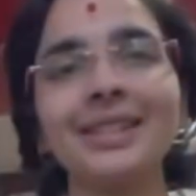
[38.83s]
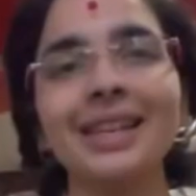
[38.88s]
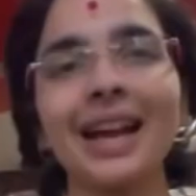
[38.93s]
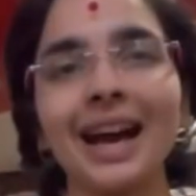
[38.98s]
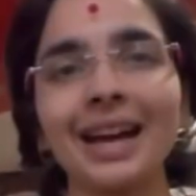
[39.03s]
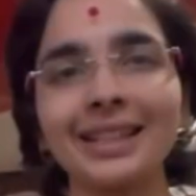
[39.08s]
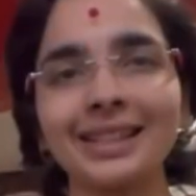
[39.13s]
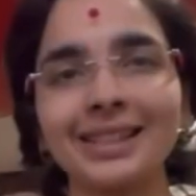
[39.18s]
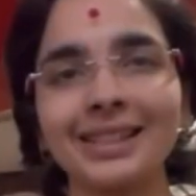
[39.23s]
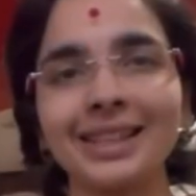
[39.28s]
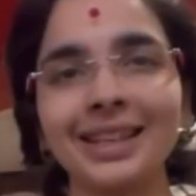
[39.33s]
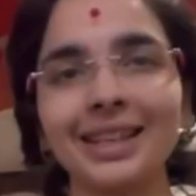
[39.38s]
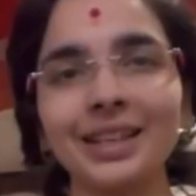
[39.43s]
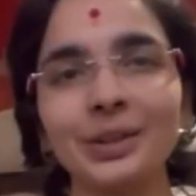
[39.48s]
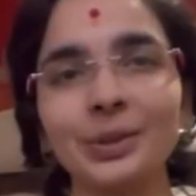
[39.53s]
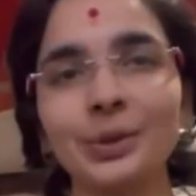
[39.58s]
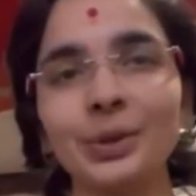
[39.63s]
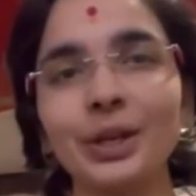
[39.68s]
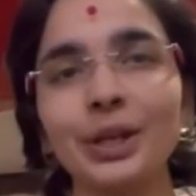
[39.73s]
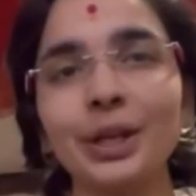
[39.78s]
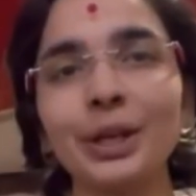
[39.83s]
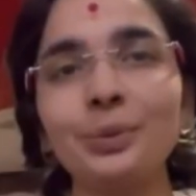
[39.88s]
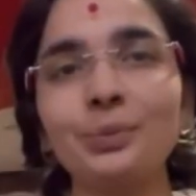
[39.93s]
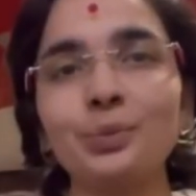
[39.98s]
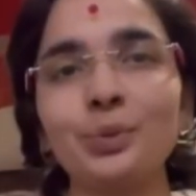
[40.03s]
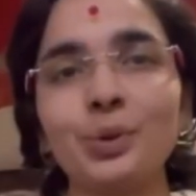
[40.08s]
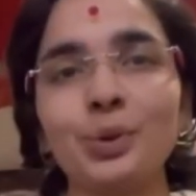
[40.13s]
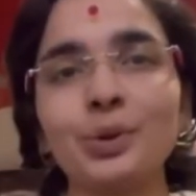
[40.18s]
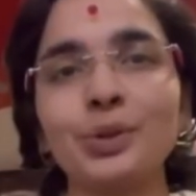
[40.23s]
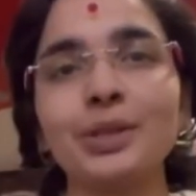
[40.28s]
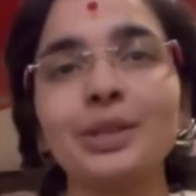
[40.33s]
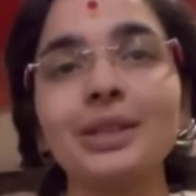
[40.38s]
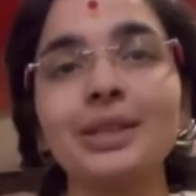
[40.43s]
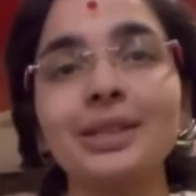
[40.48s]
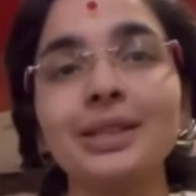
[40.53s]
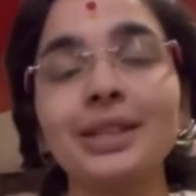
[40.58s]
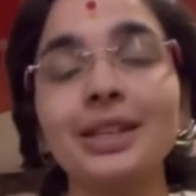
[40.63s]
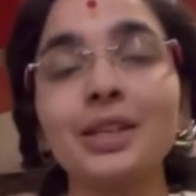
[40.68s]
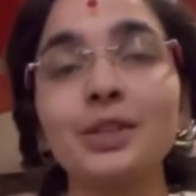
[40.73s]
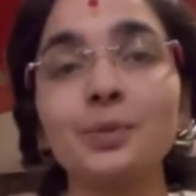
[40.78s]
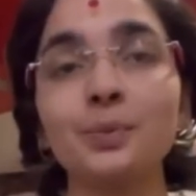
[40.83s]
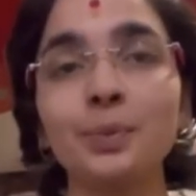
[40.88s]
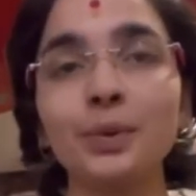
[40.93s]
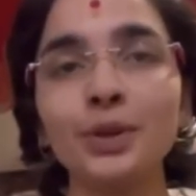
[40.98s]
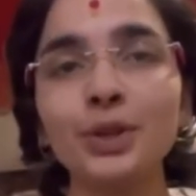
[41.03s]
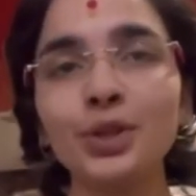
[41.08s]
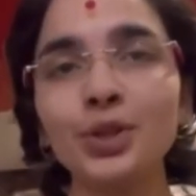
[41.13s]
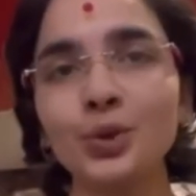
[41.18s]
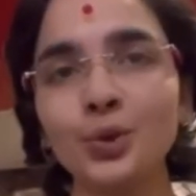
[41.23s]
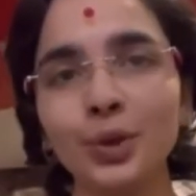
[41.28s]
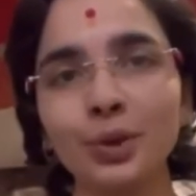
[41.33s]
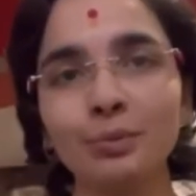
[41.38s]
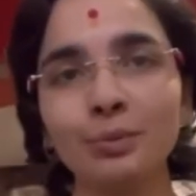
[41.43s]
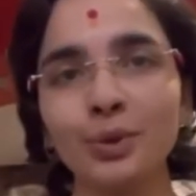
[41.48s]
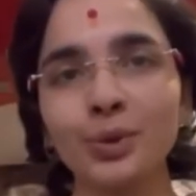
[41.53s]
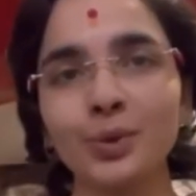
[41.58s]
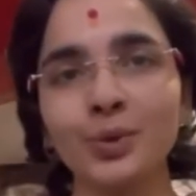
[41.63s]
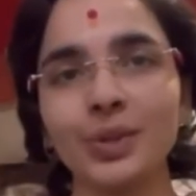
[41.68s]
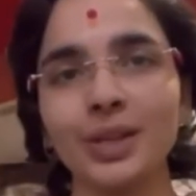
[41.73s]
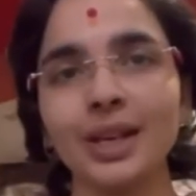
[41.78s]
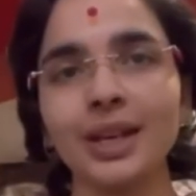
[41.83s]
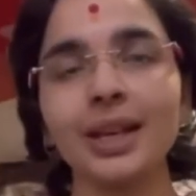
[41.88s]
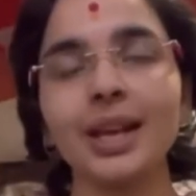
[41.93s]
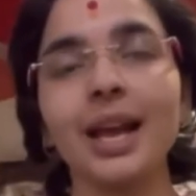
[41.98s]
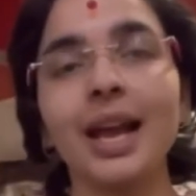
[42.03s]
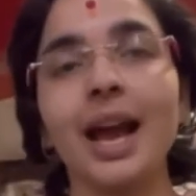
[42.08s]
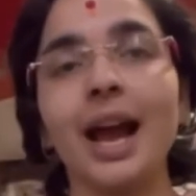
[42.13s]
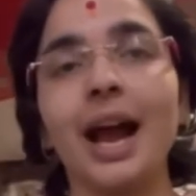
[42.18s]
Dancing, reading books, listening spiritual music.